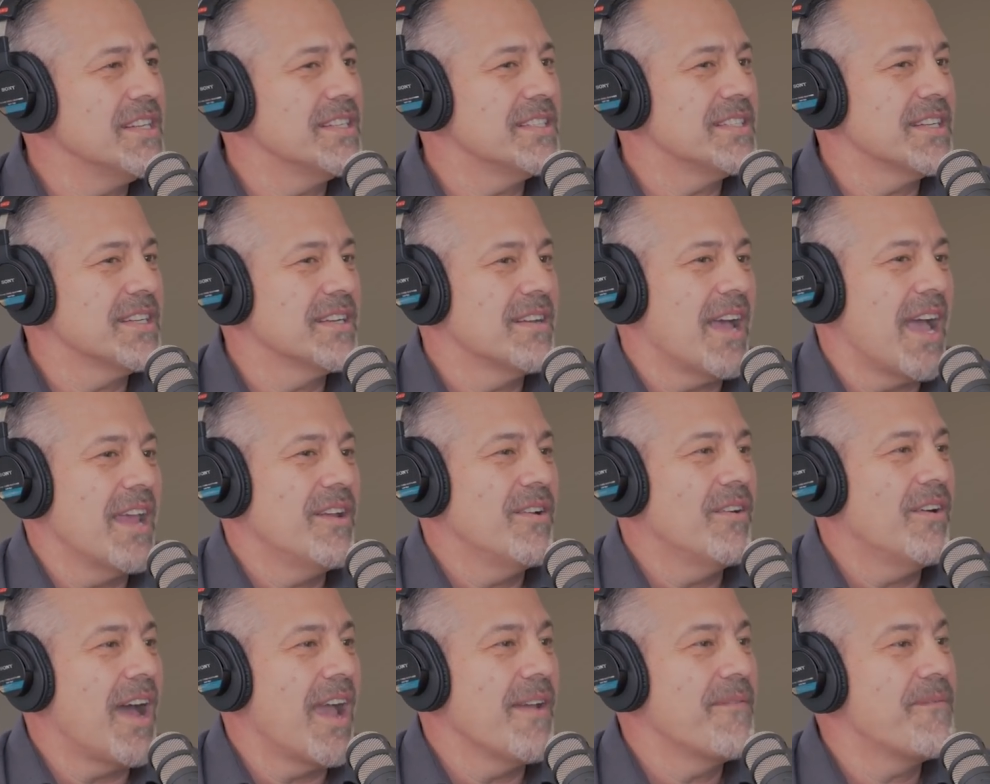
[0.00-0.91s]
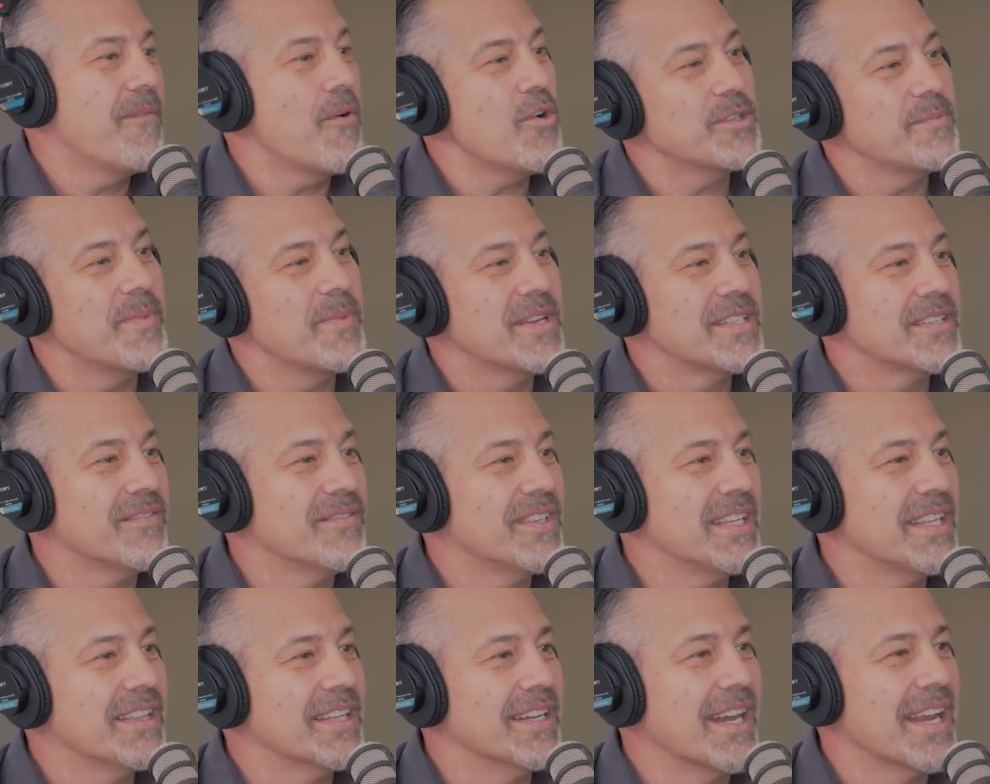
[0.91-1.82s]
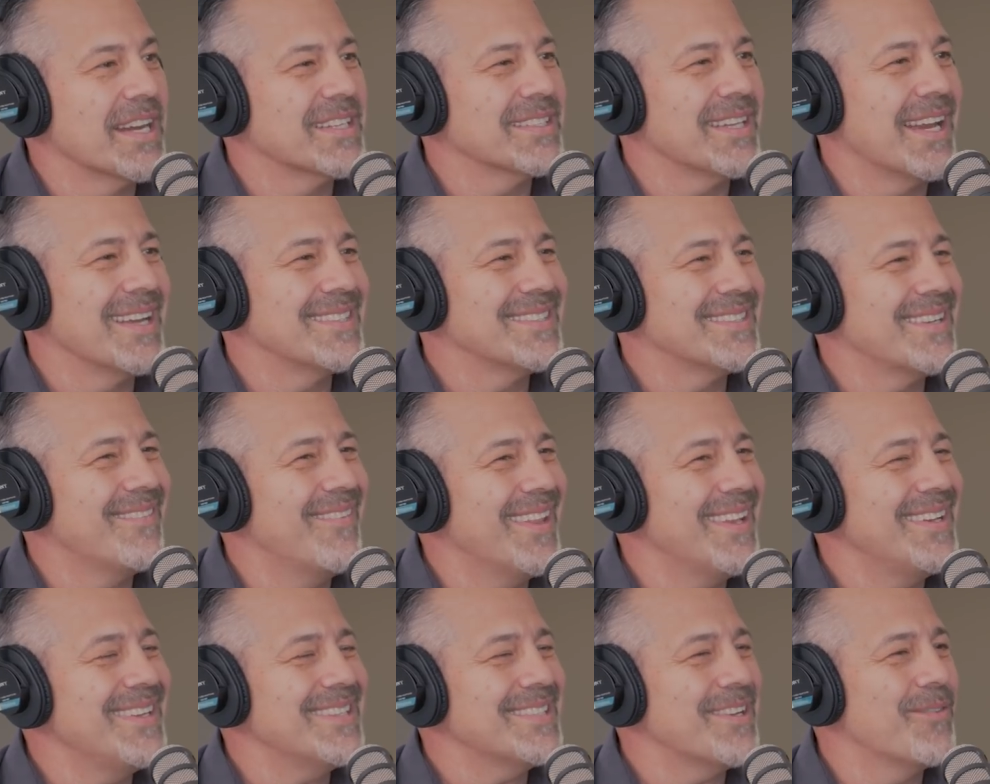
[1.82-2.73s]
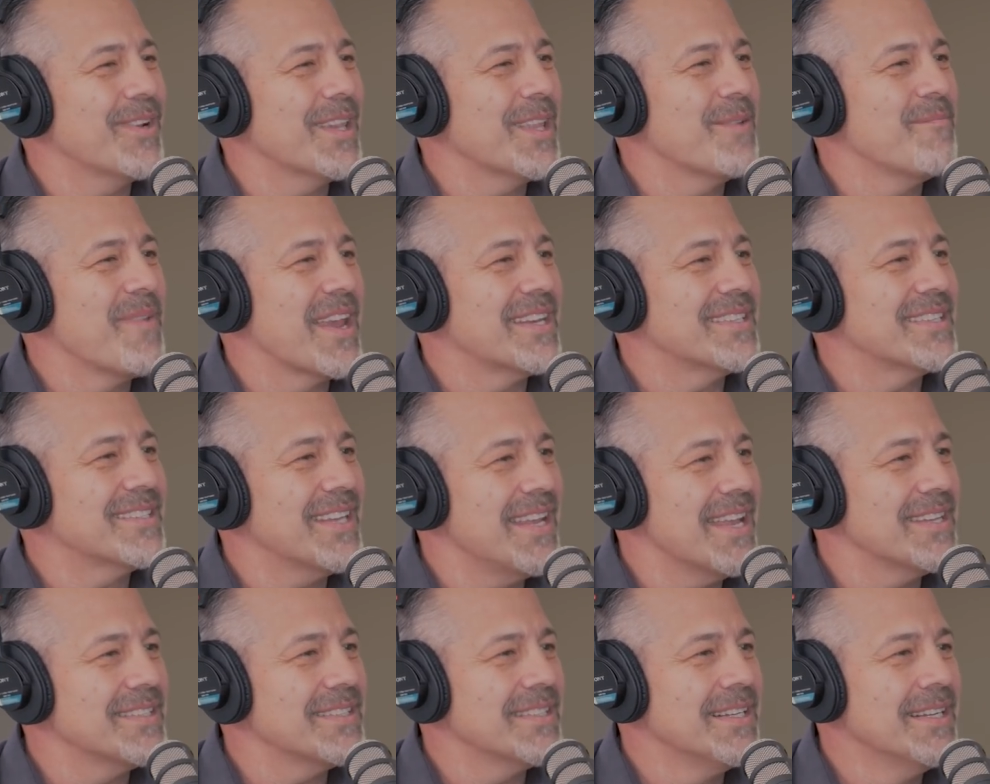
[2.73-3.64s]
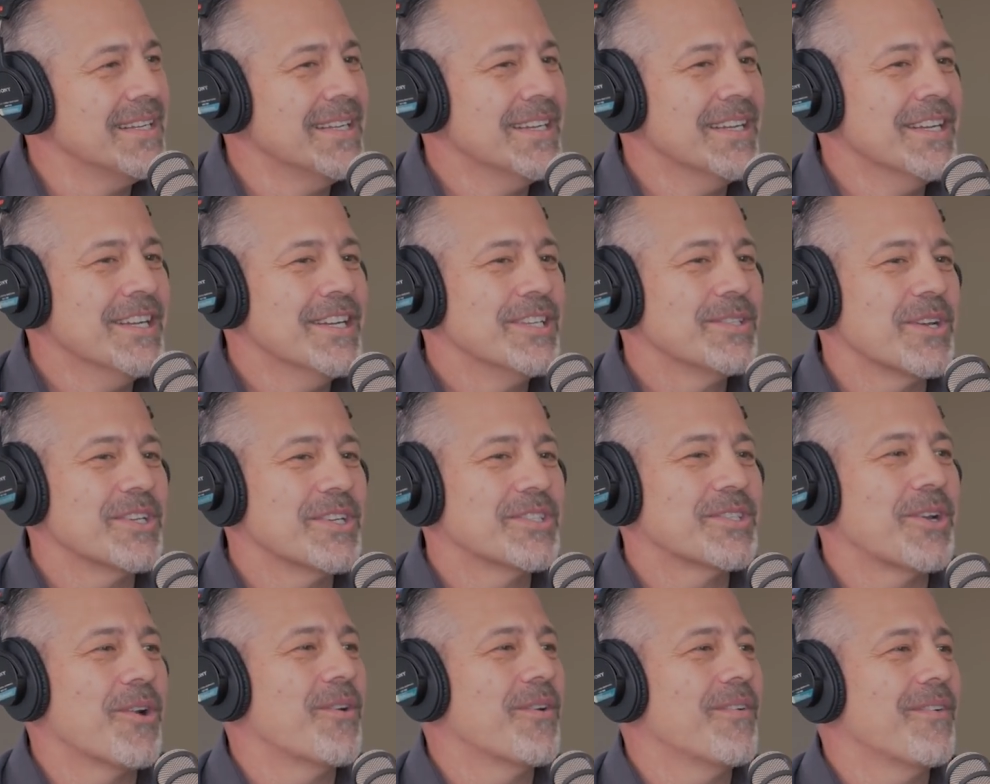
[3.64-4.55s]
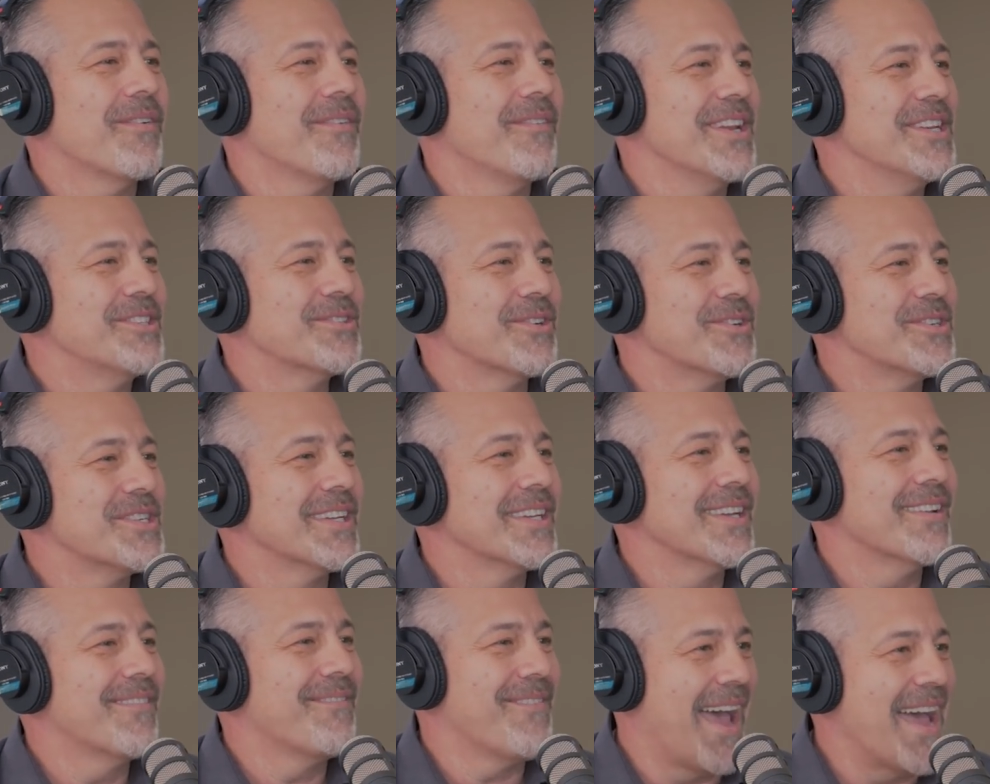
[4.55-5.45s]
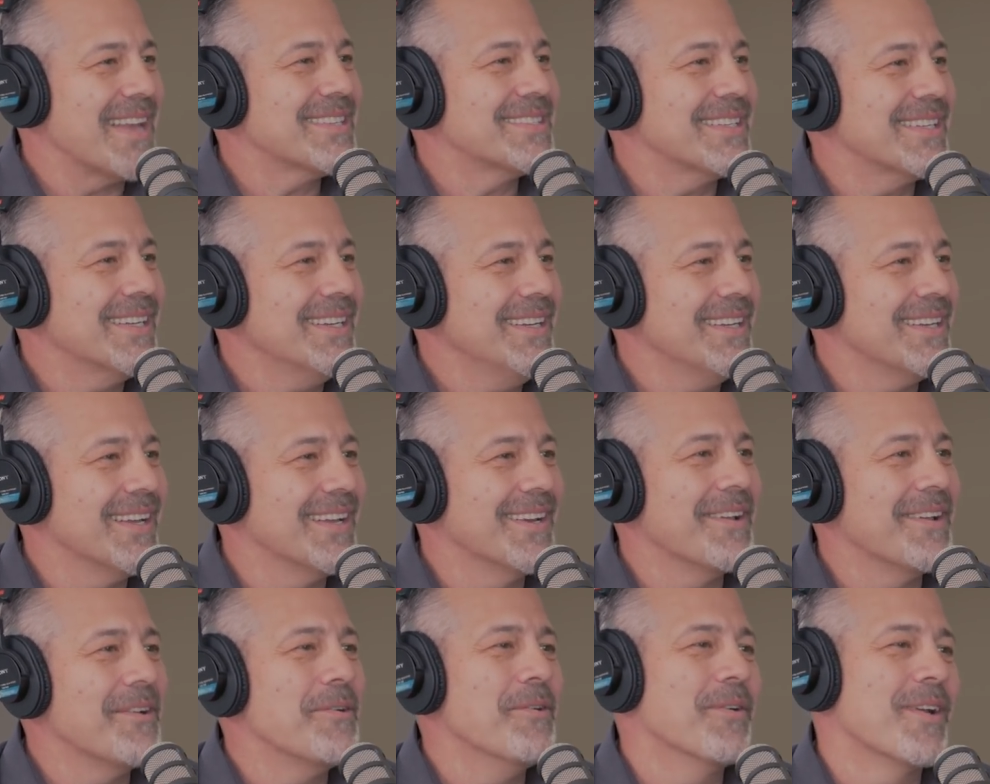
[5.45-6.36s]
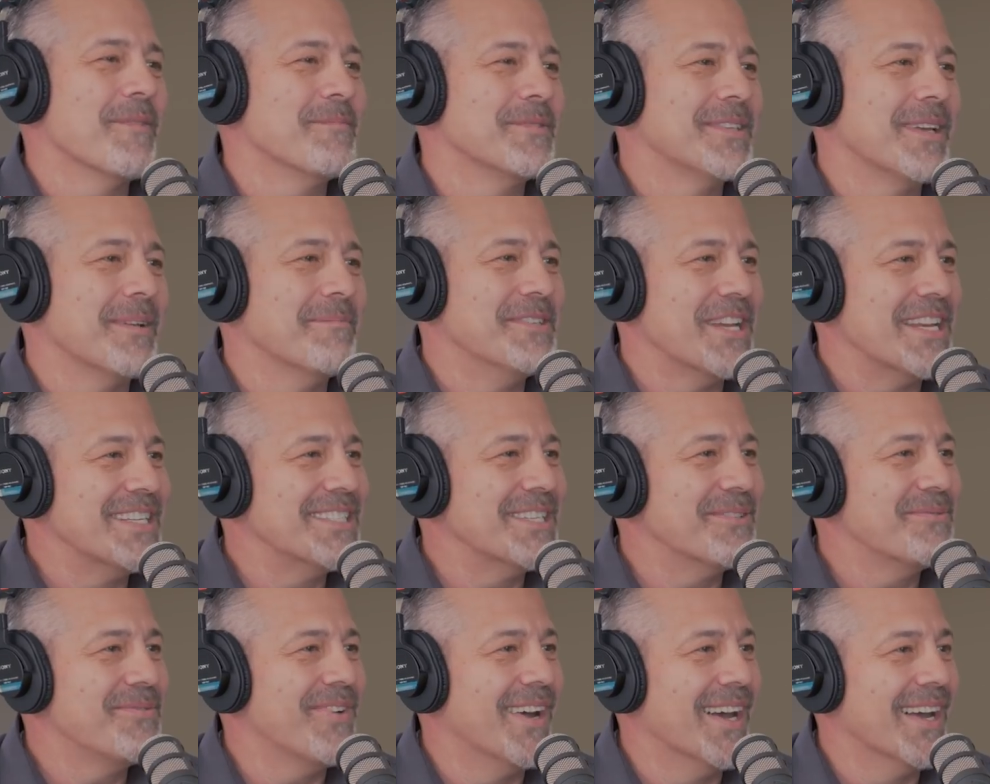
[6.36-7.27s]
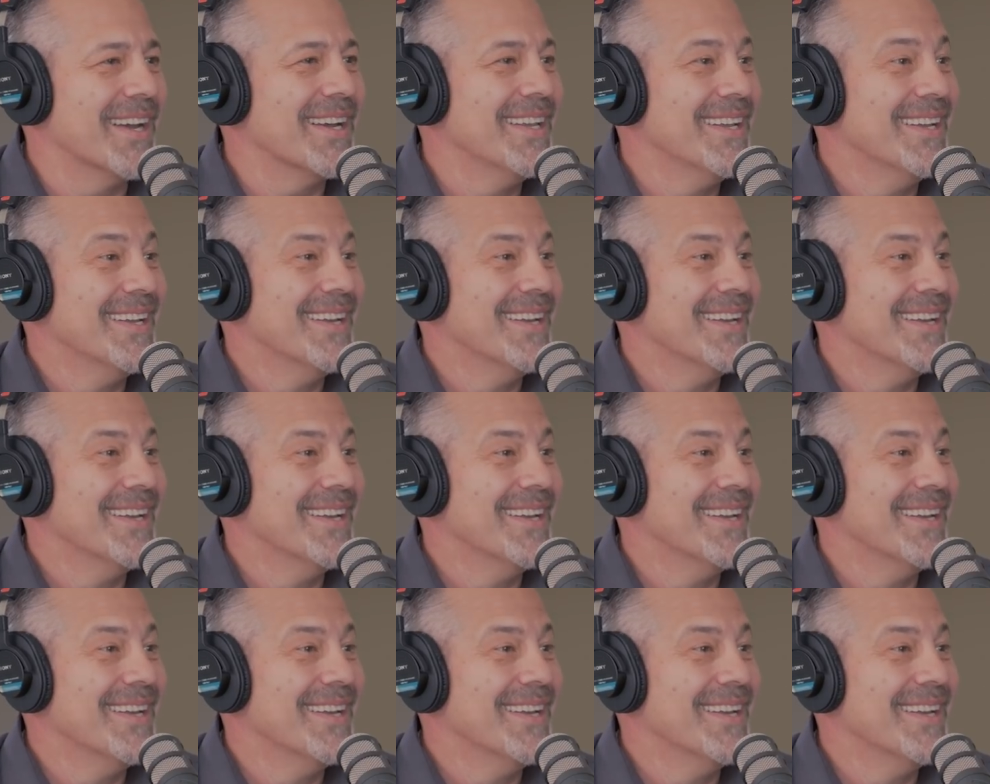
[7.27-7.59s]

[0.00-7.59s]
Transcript: He said, I don't, I force myself to eat that next day. I said, well, that doesn't really make sense. So I start researching fasting and who comes up? Jason Fung.